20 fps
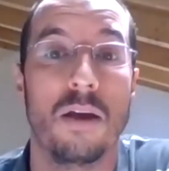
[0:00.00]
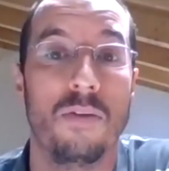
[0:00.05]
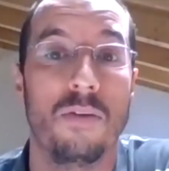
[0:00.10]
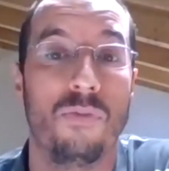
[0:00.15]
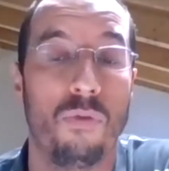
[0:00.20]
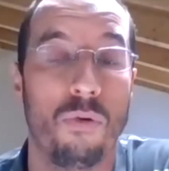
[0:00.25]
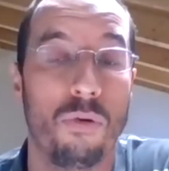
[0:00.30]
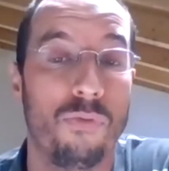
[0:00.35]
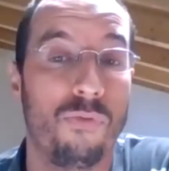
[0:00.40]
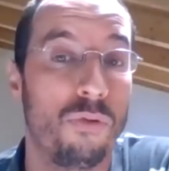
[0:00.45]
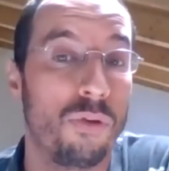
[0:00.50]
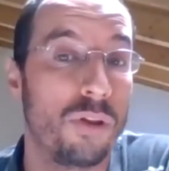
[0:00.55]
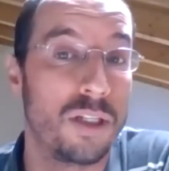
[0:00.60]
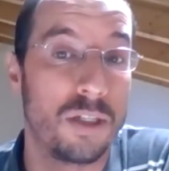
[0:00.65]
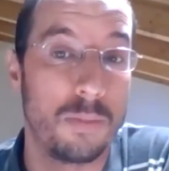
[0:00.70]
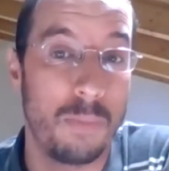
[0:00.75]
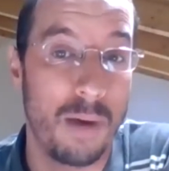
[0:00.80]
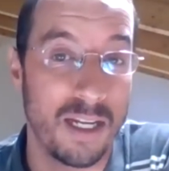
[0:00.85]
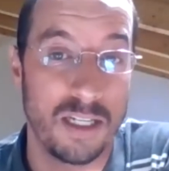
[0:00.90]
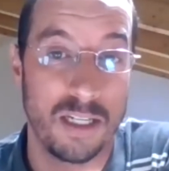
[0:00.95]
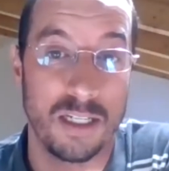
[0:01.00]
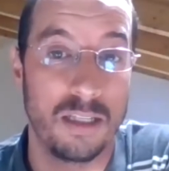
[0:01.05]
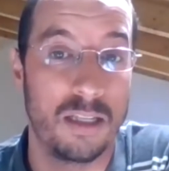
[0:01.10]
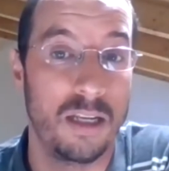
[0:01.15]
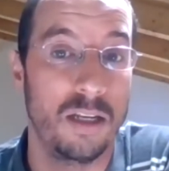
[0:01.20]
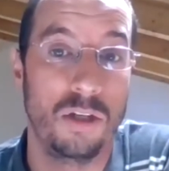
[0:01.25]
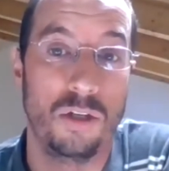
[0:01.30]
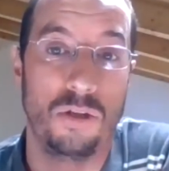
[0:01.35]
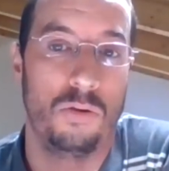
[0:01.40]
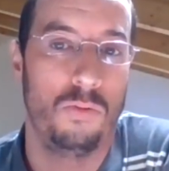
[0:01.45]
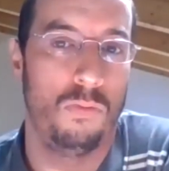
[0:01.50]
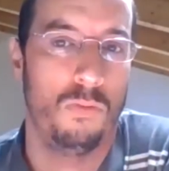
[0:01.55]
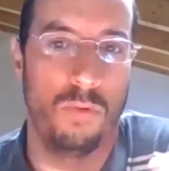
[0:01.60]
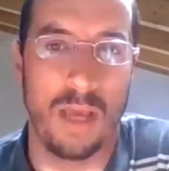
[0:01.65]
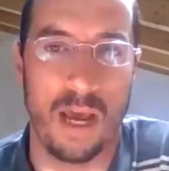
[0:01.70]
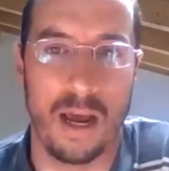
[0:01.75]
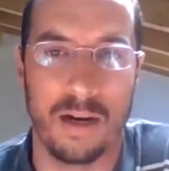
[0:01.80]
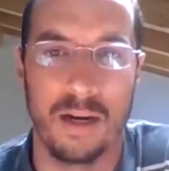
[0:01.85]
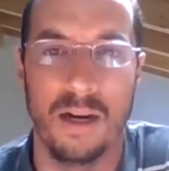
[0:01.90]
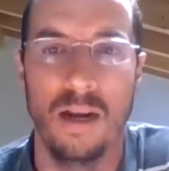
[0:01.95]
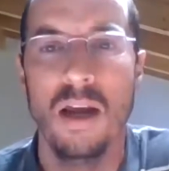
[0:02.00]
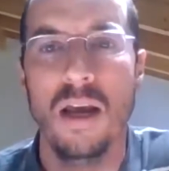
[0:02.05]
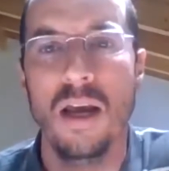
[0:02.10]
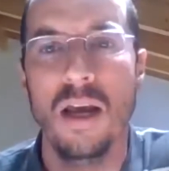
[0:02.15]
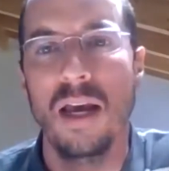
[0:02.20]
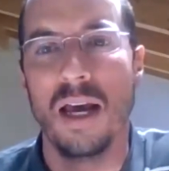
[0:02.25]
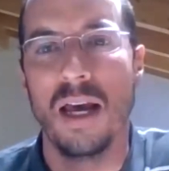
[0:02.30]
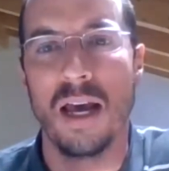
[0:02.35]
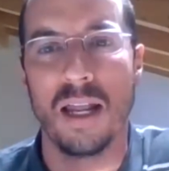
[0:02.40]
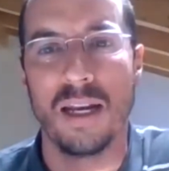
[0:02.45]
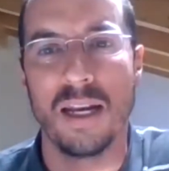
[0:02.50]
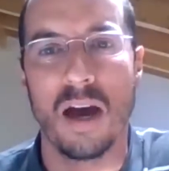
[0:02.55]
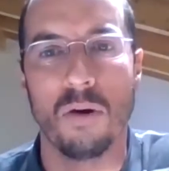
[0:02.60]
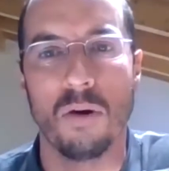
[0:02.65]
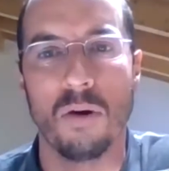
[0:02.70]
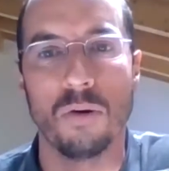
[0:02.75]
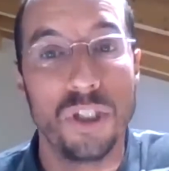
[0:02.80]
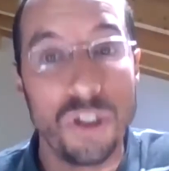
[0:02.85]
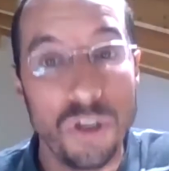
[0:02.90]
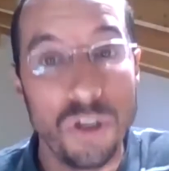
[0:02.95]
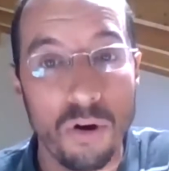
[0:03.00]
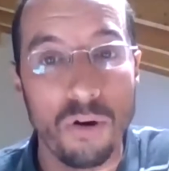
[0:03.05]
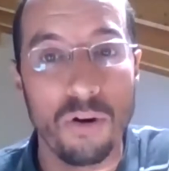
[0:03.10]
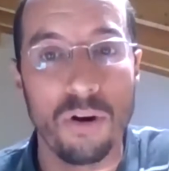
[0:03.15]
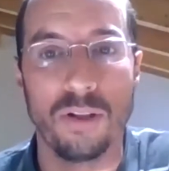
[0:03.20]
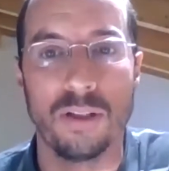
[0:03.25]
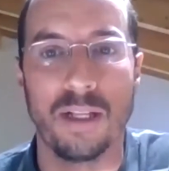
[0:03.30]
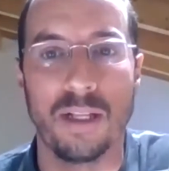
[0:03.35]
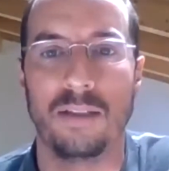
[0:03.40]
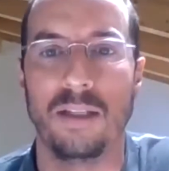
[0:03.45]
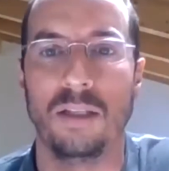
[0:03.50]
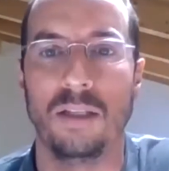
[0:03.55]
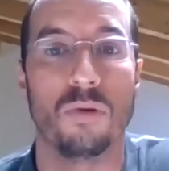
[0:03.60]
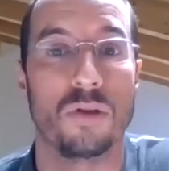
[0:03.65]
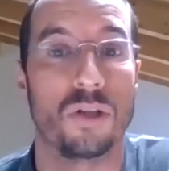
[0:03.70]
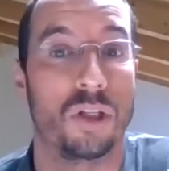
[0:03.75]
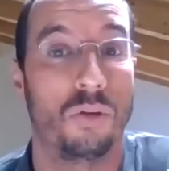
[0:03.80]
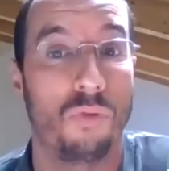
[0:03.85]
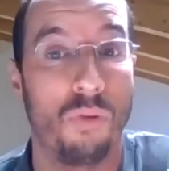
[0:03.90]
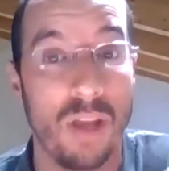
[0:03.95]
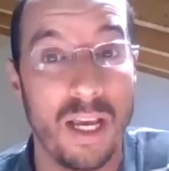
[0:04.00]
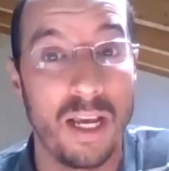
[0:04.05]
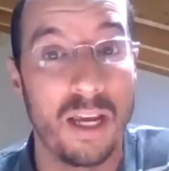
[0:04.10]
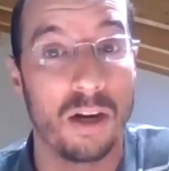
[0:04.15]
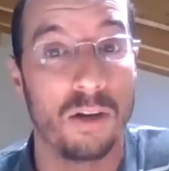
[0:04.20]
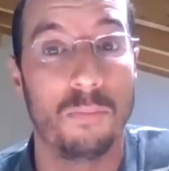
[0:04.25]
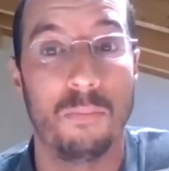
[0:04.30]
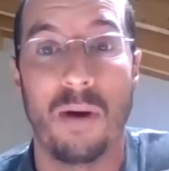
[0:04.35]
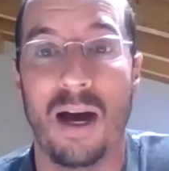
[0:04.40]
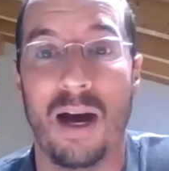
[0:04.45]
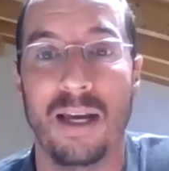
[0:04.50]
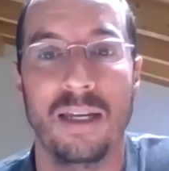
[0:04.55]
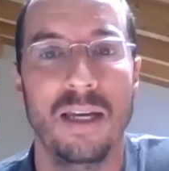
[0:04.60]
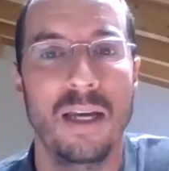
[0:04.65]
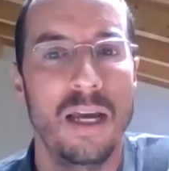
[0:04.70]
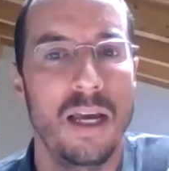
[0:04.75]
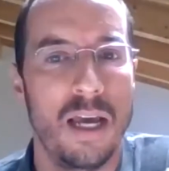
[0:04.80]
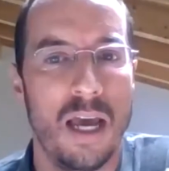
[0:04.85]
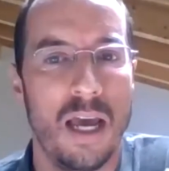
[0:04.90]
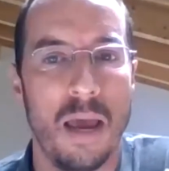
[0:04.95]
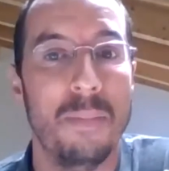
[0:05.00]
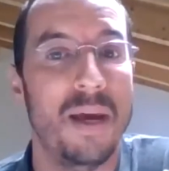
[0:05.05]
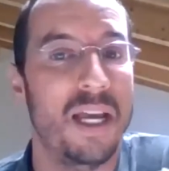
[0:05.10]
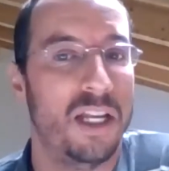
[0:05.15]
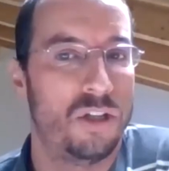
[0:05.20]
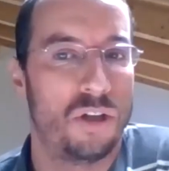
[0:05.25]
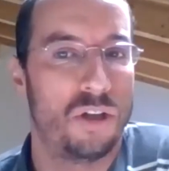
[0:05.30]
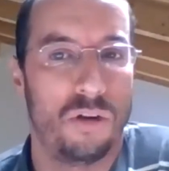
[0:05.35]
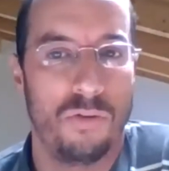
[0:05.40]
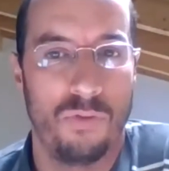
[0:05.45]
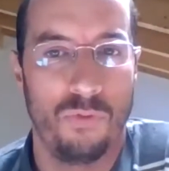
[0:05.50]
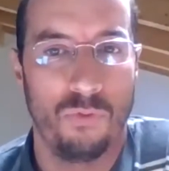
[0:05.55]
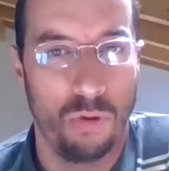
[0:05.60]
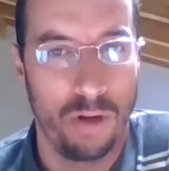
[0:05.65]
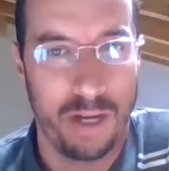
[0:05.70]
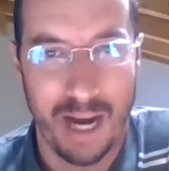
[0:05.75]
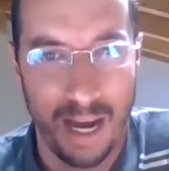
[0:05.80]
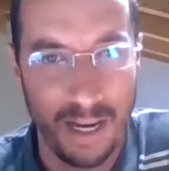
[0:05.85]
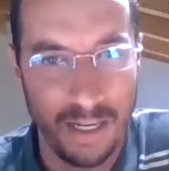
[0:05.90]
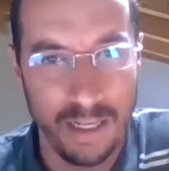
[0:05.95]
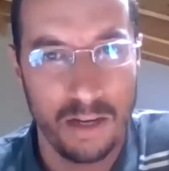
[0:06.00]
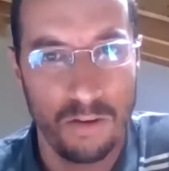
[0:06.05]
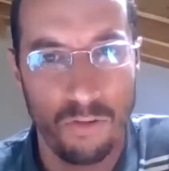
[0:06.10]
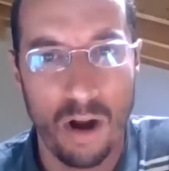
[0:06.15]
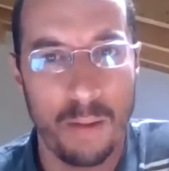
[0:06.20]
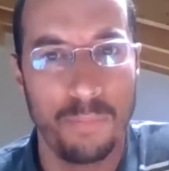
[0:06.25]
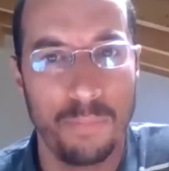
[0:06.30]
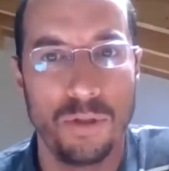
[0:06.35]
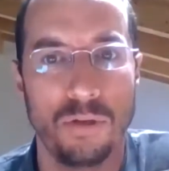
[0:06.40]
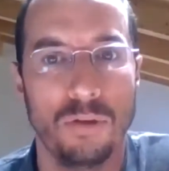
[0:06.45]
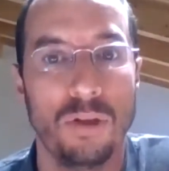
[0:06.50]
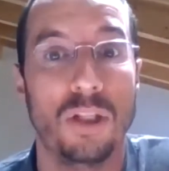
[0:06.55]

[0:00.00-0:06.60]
For this mass extinction, we are now sure that it was triggered by a major volcanic eruption.